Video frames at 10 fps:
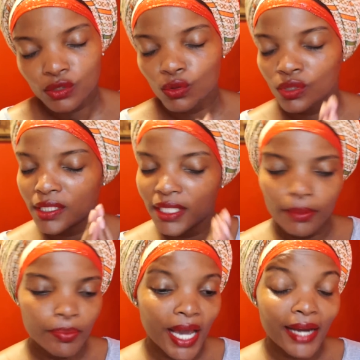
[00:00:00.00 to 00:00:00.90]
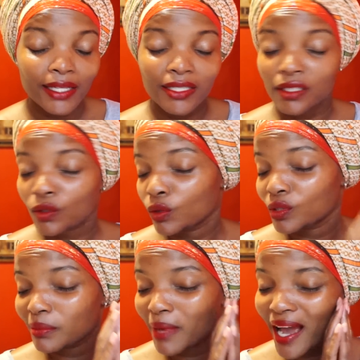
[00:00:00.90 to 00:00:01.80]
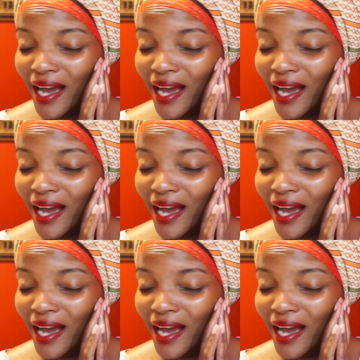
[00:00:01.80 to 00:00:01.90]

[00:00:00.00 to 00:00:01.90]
so sleepy and I just closed my